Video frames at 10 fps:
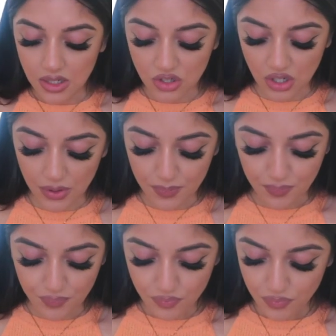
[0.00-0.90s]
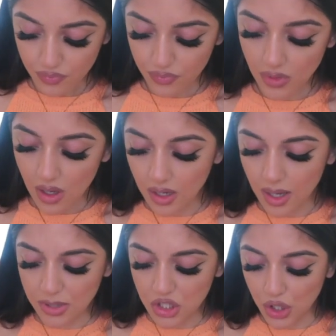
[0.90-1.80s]
So
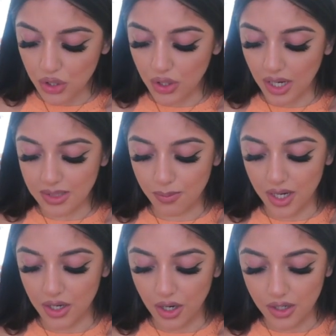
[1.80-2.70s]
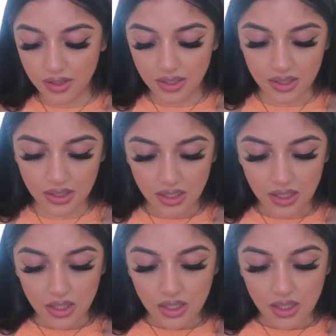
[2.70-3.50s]
let me show you guys my notes.